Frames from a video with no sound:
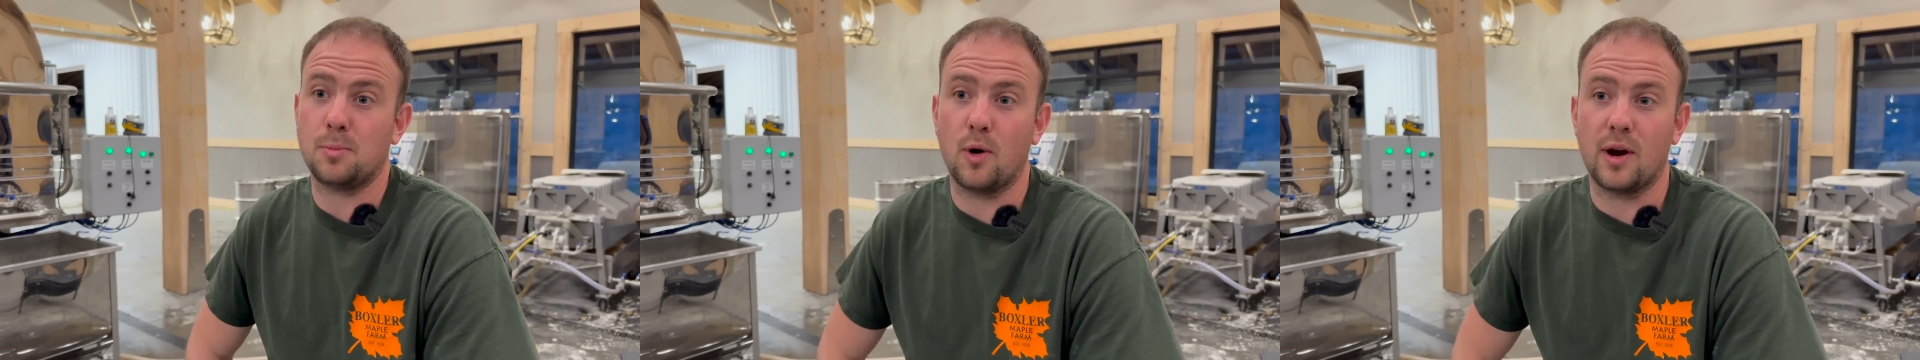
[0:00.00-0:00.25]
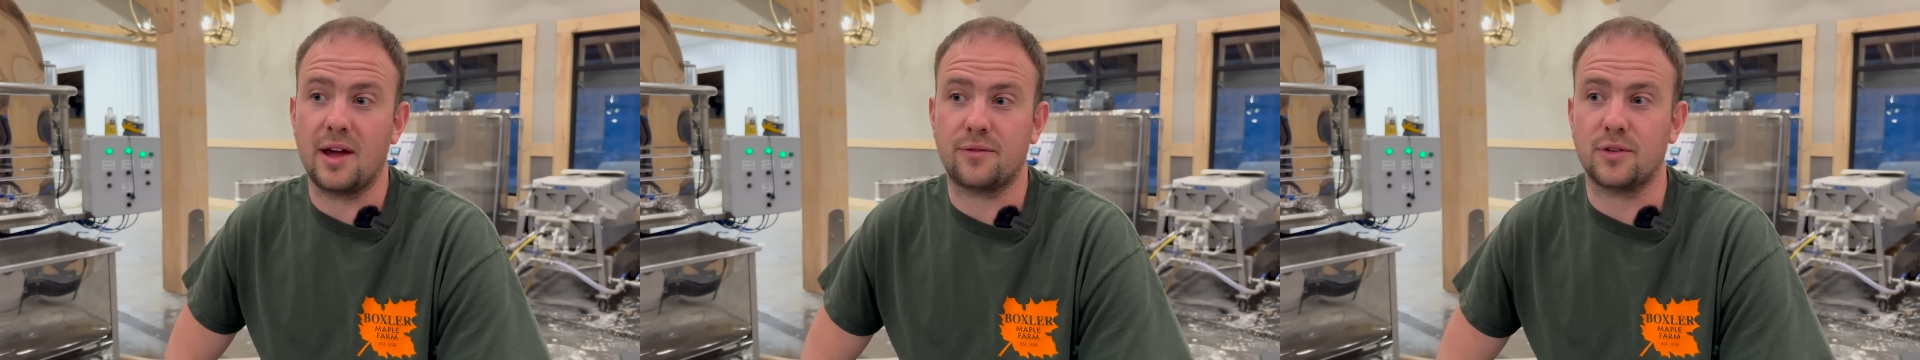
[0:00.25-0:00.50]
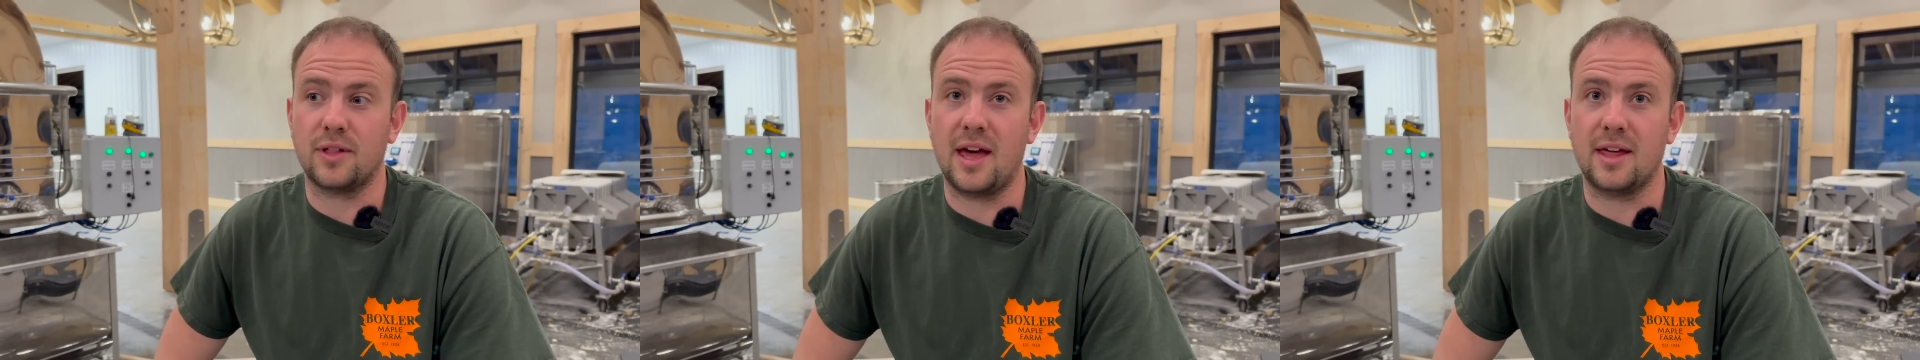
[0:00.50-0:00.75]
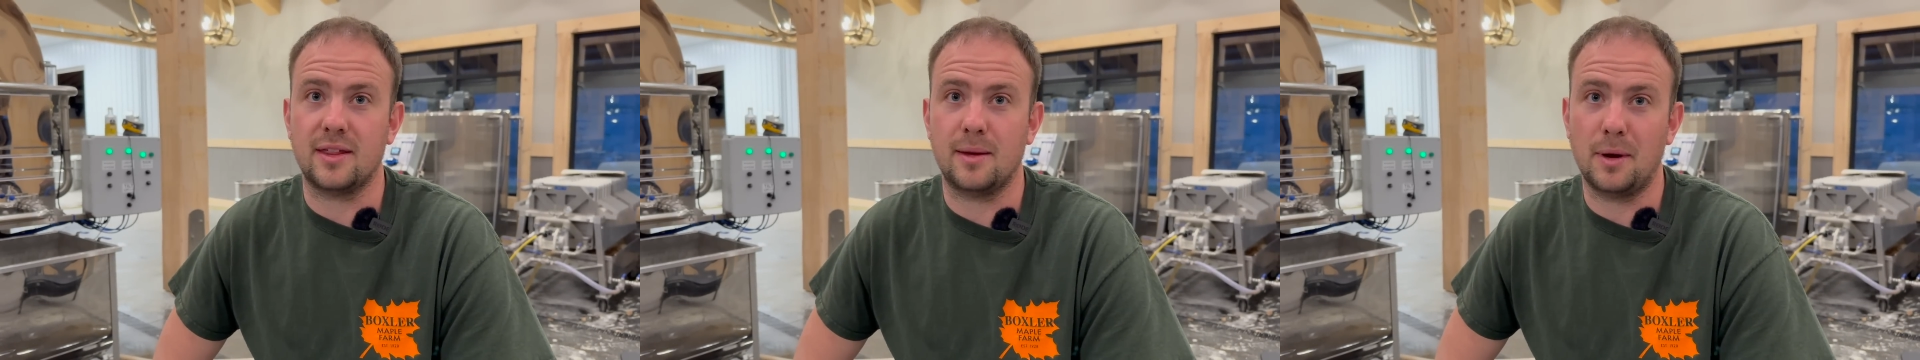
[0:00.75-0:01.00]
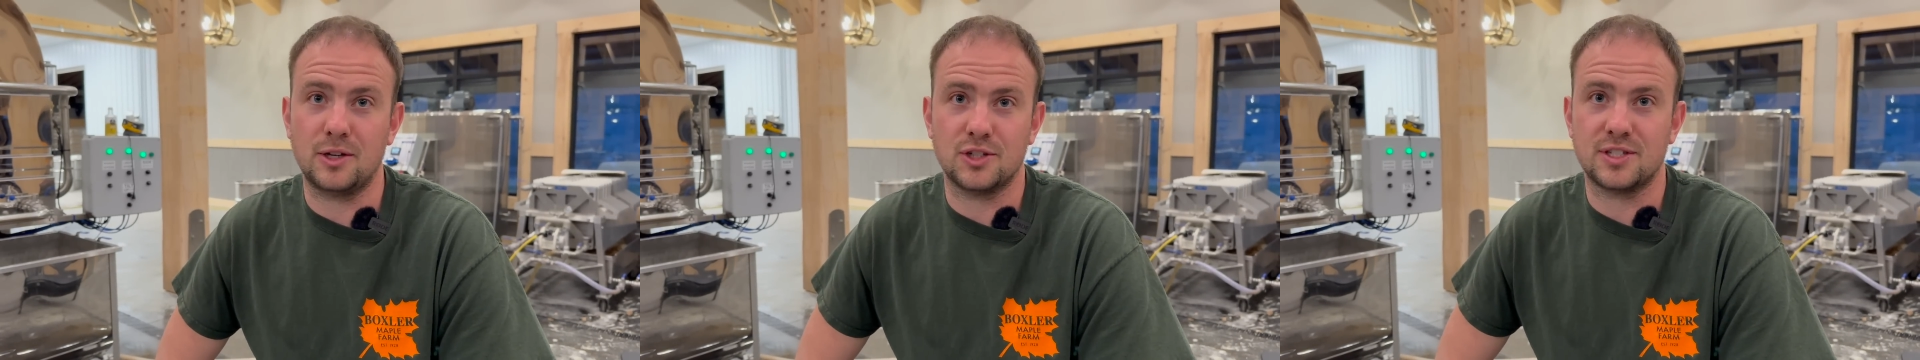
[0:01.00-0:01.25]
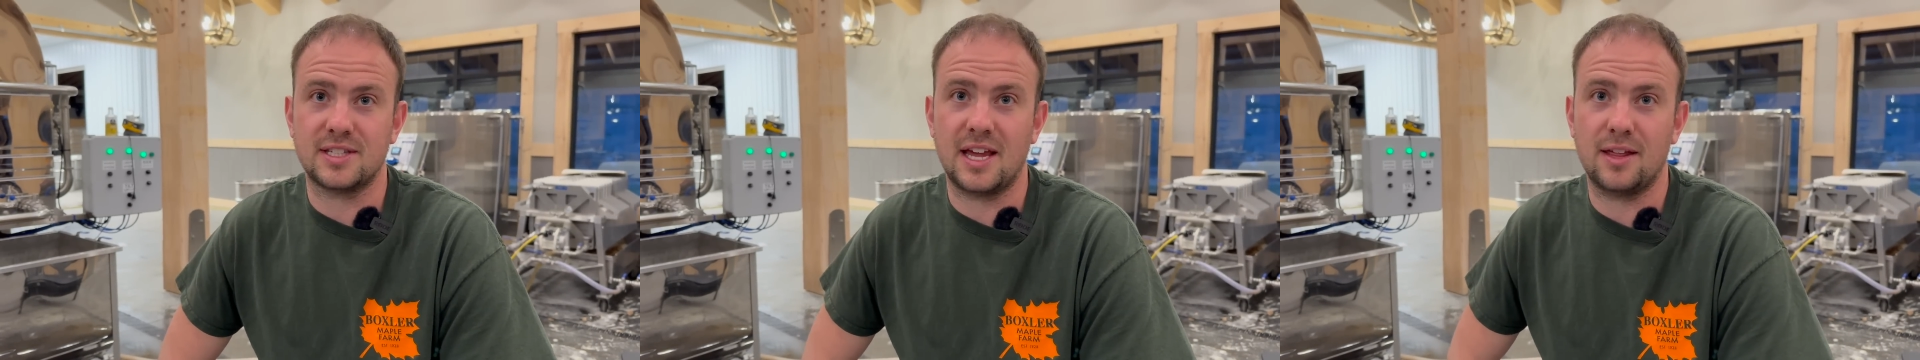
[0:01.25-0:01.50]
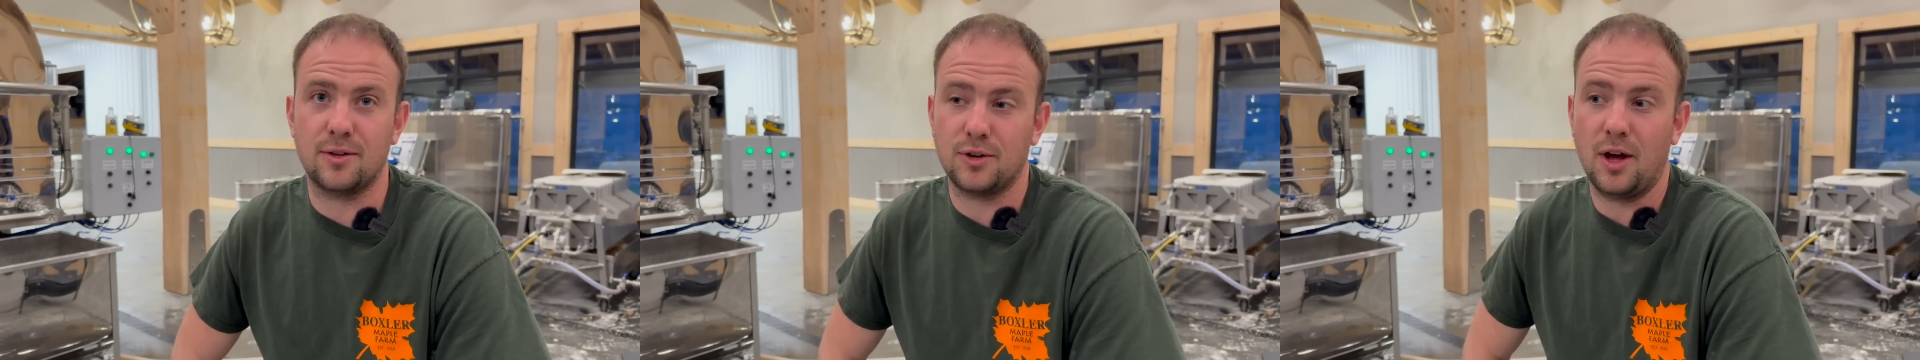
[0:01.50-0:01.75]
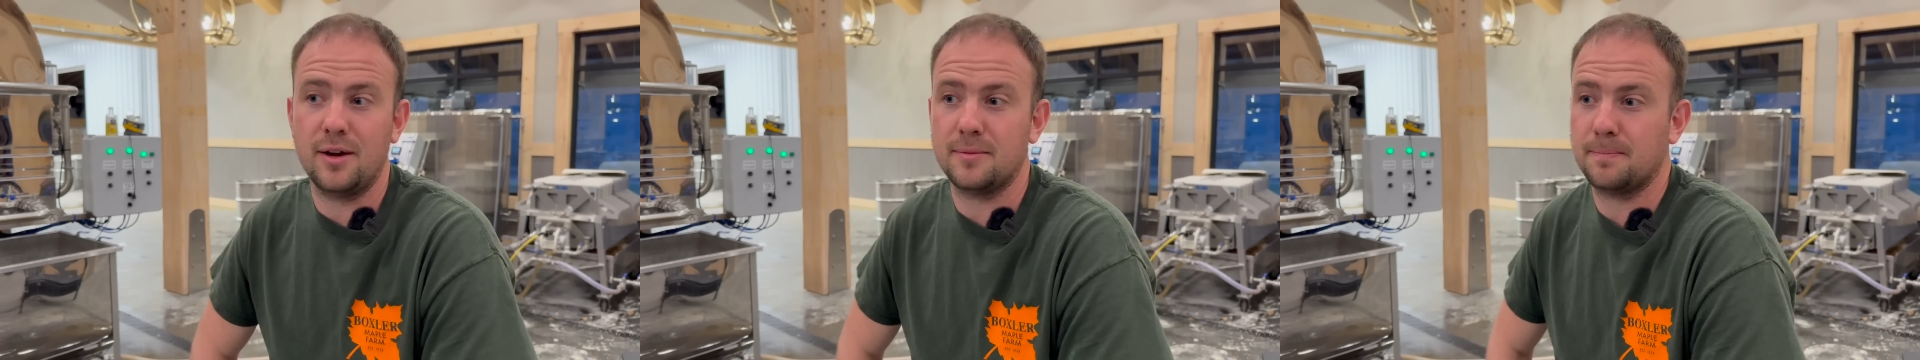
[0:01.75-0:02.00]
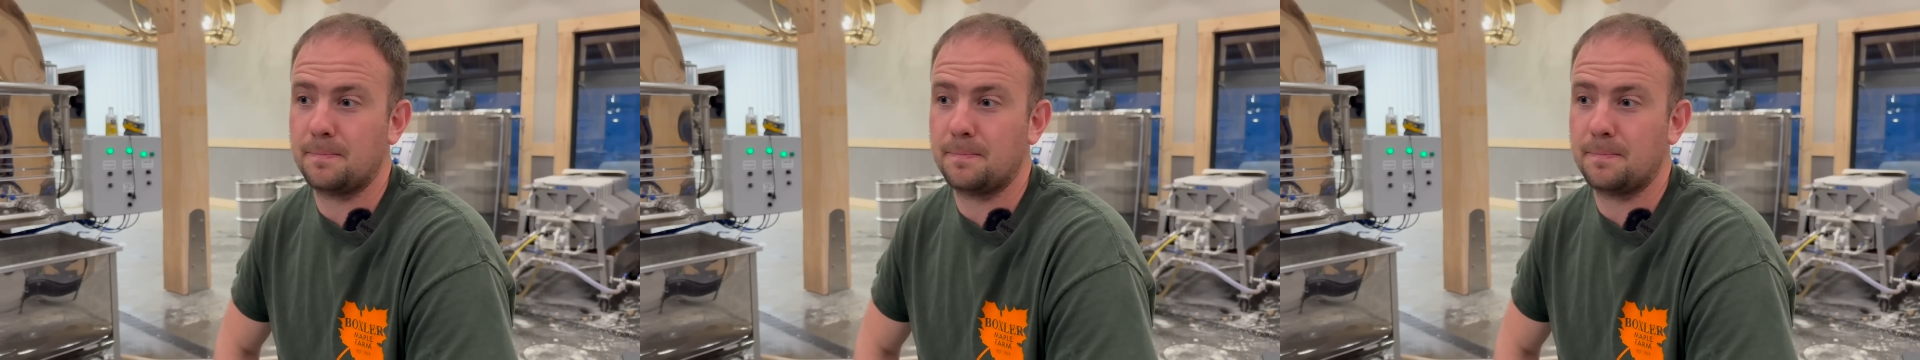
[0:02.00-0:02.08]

more after that. They might just say they're done.